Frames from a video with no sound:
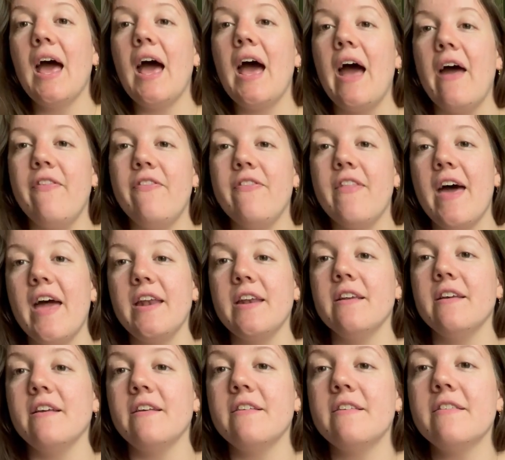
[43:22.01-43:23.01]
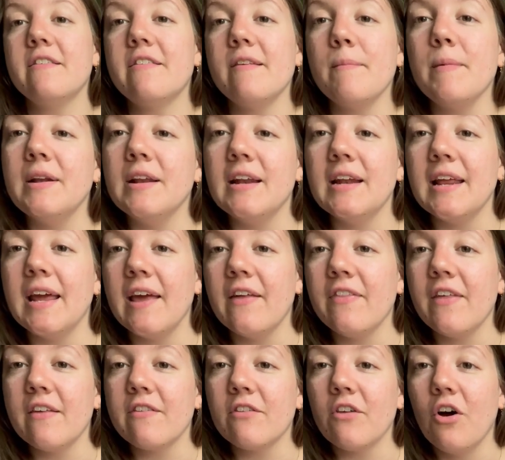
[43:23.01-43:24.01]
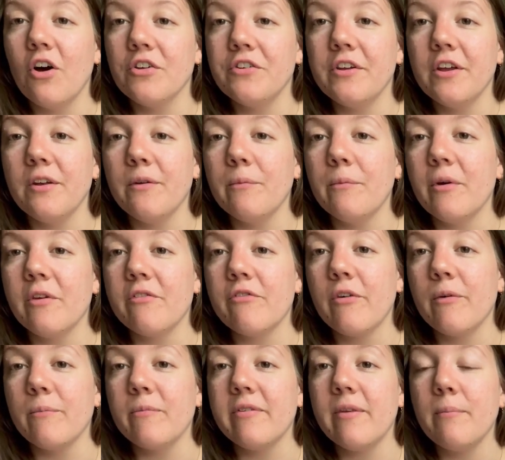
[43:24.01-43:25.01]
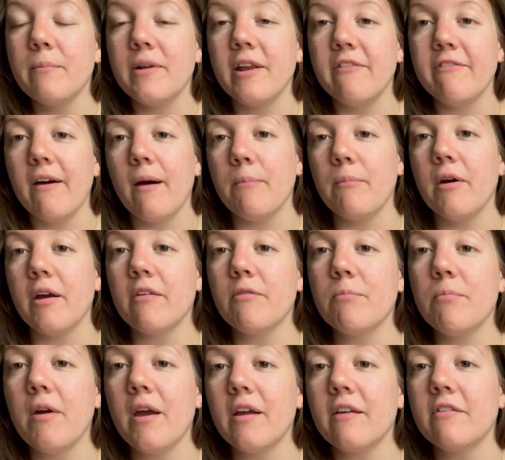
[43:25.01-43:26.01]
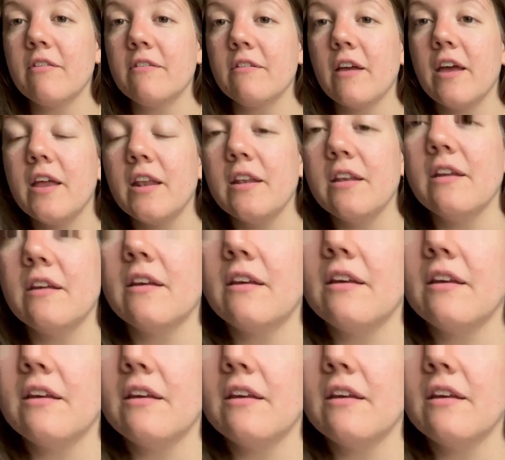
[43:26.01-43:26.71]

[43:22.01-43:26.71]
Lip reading: And then similarly, this cotton was from Simply Fabrics Brixton.